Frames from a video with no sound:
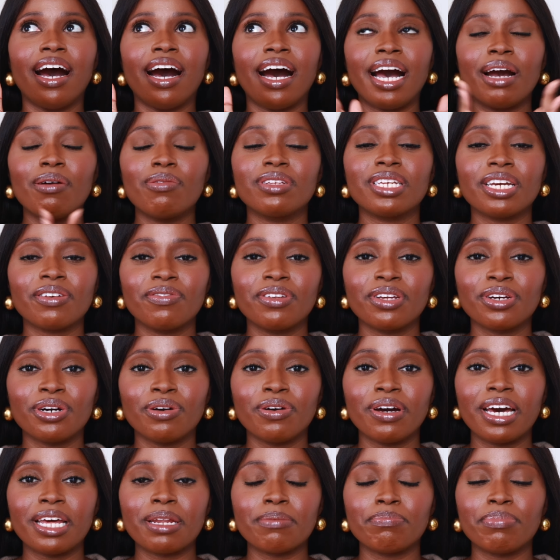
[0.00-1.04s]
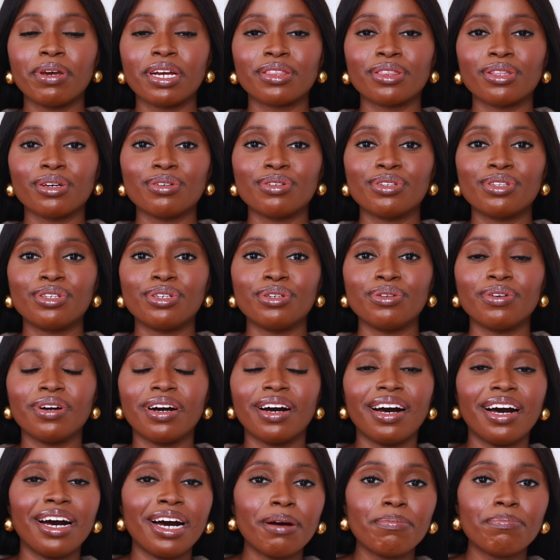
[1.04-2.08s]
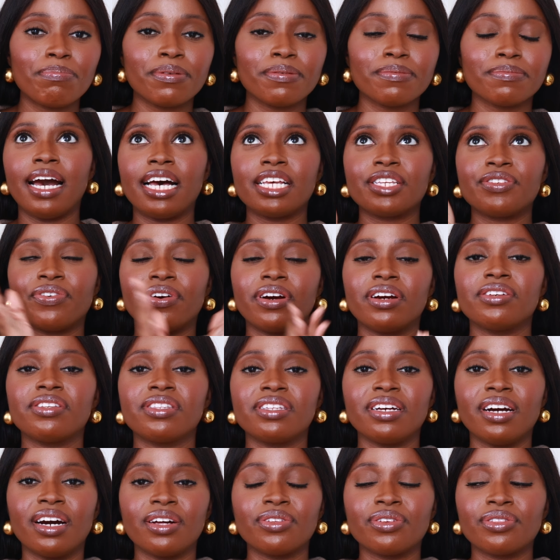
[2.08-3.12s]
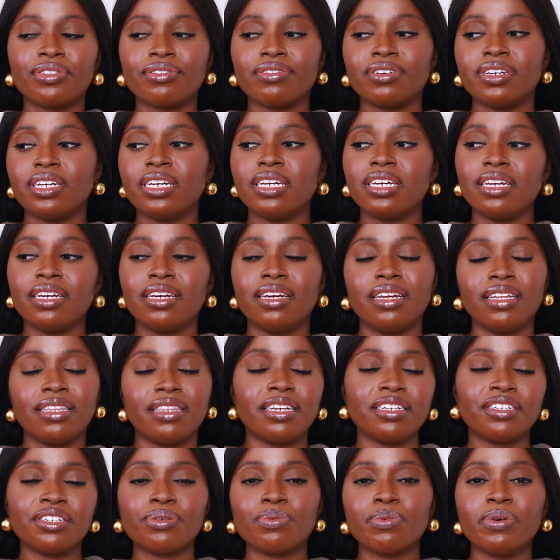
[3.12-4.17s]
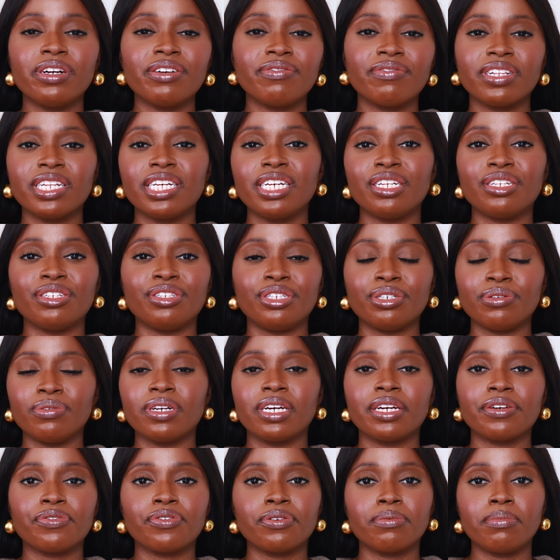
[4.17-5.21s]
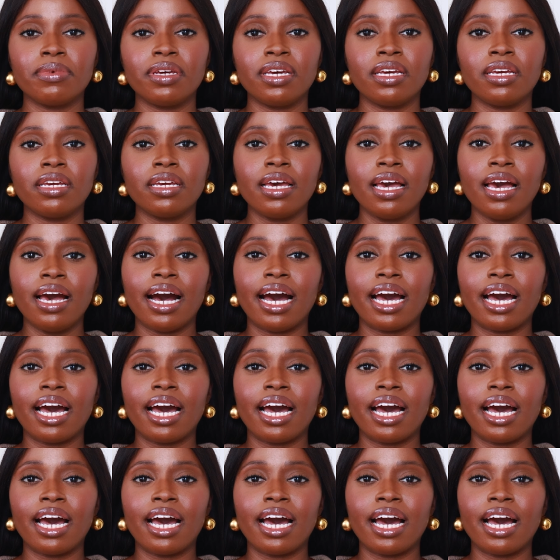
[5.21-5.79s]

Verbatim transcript: I would definitely go ahead and pick those two up. As far as the other three, they just weren't really doing it for me.